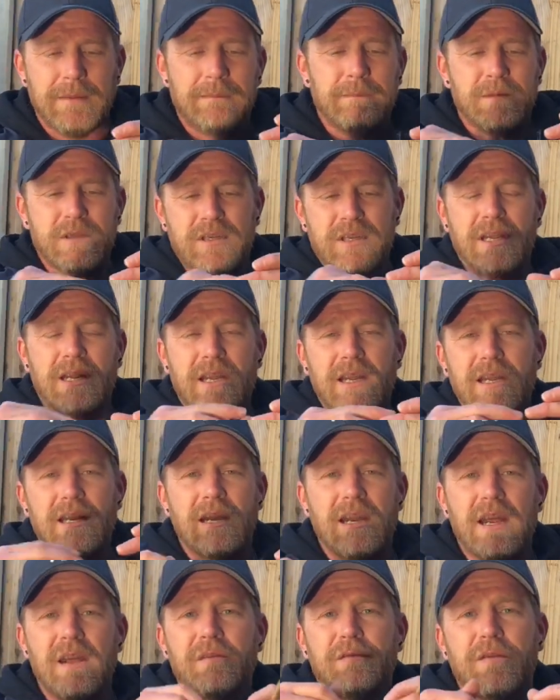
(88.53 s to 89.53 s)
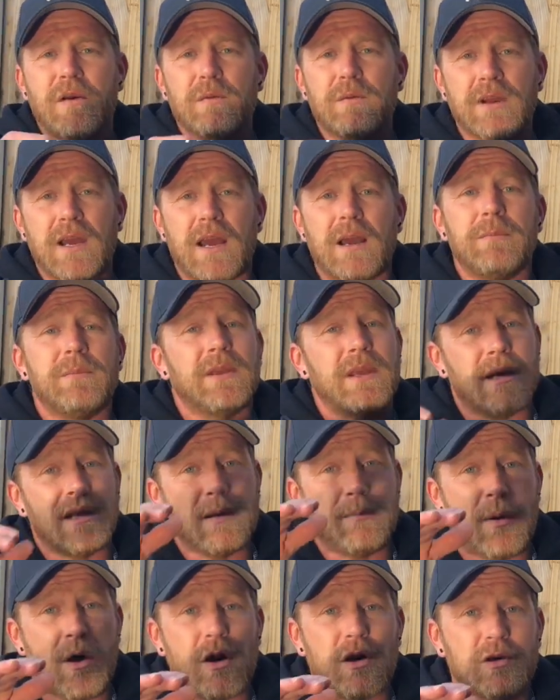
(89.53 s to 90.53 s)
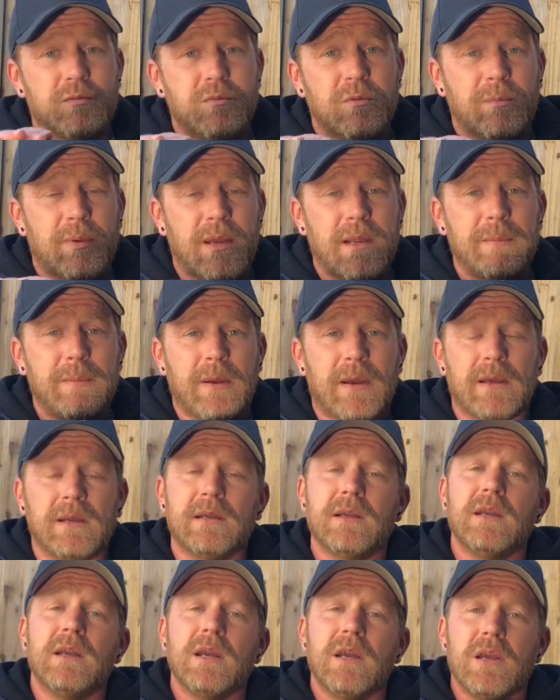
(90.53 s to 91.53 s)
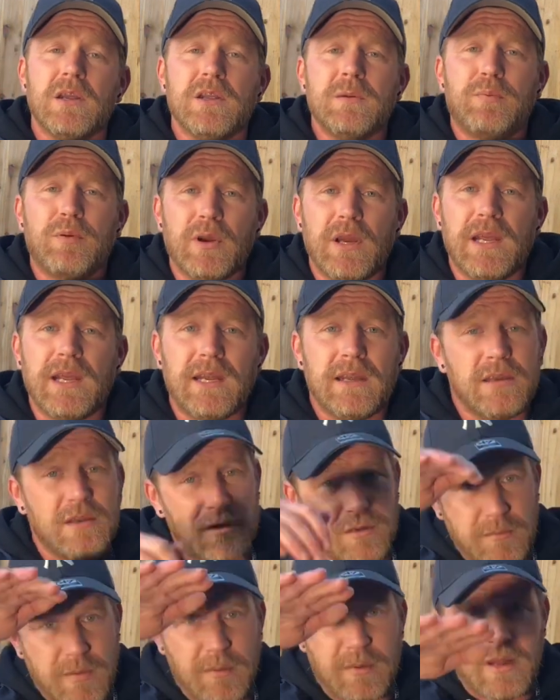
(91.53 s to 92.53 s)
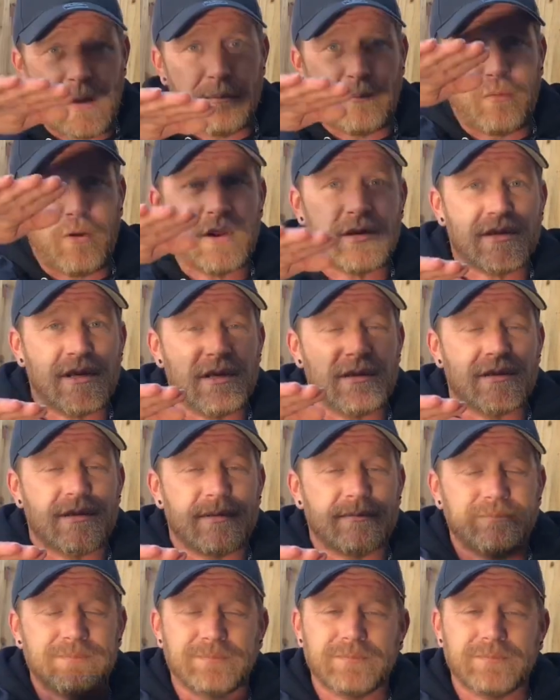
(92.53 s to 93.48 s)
stick it in there, fold it up, you get your parchment paper, you put it in, you remember them presses?